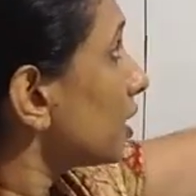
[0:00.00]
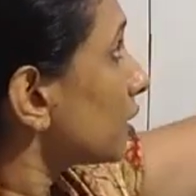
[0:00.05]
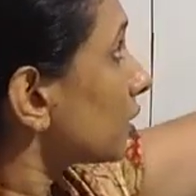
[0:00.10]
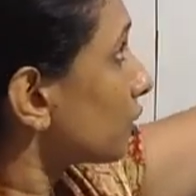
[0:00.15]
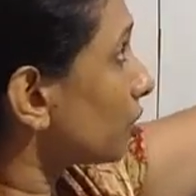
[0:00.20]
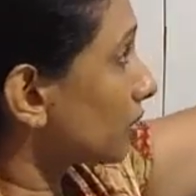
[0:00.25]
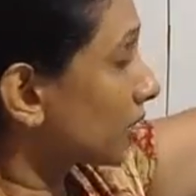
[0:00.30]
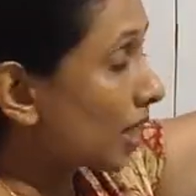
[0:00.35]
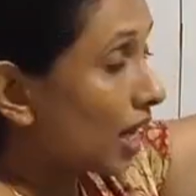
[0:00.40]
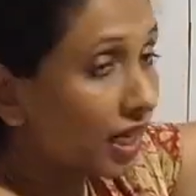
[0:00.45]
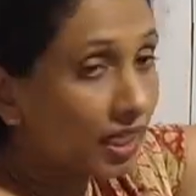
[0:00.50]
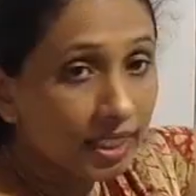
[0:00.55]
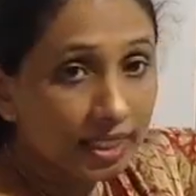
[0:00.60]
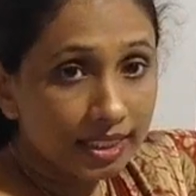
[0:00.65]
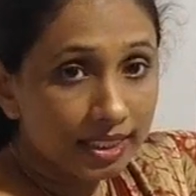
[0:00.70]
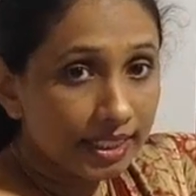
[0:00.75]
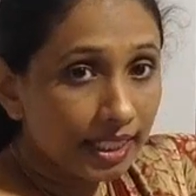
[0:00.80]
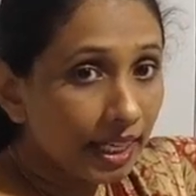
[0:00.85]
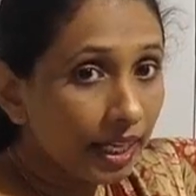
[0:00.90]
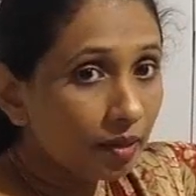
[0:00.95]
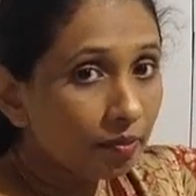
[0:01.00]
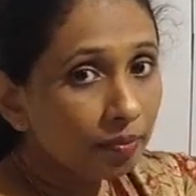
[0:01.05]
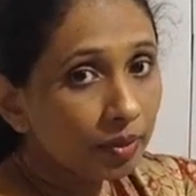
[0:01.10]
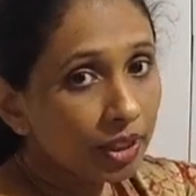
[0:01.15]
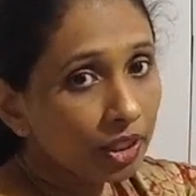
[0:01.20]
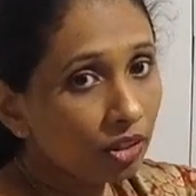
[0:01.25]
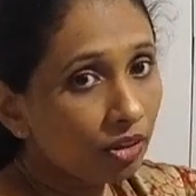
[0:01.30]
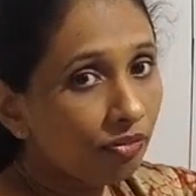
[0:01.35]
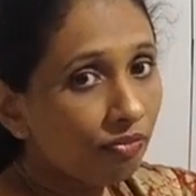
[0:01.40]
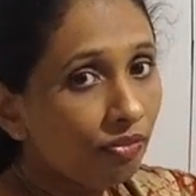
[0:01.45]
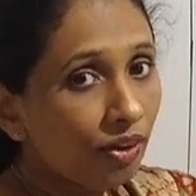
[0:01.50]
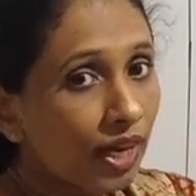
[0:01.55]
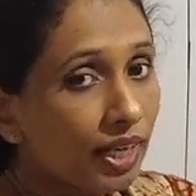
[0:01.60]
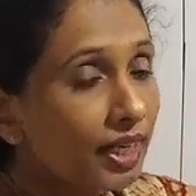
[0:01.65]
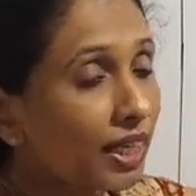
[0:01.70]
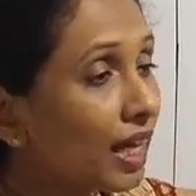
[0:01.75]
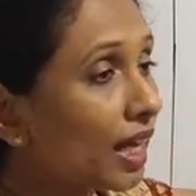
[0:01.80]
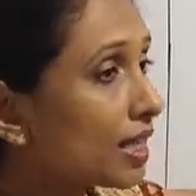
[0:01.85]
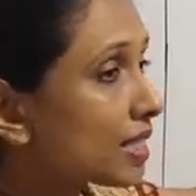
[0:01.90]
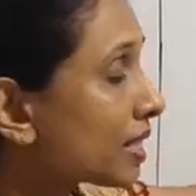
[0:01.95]
So under statement of
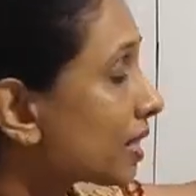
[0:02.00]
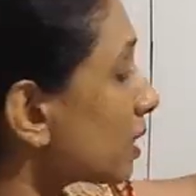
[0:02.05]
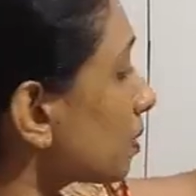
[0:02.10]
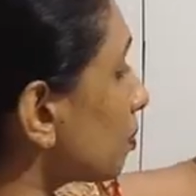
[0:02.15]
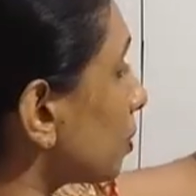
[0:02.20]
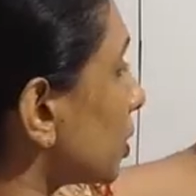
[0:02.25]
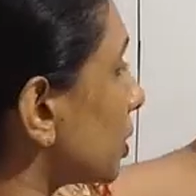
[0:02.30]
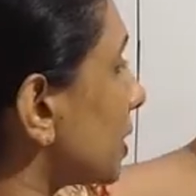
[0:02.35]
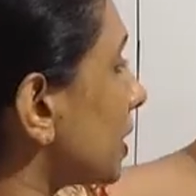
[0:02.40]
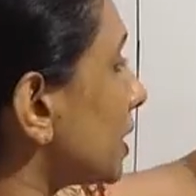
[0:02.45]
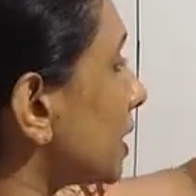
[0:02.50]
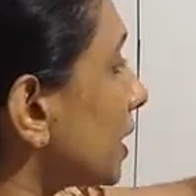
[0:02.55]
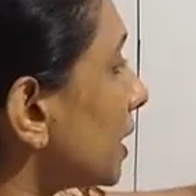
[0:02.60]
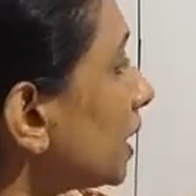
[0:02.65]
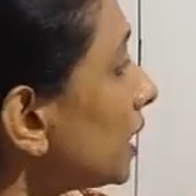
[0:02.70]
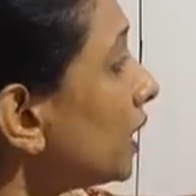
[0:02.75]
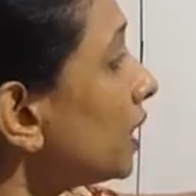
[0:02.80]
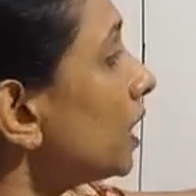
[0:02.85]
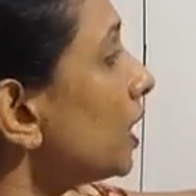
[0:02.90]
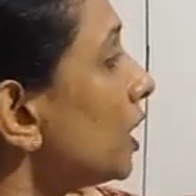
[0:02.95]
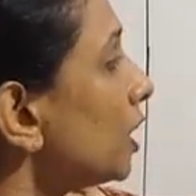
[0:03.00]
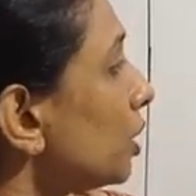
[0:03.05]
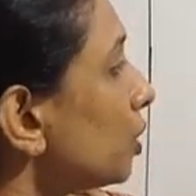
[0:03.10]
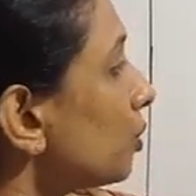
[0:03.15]
financial position,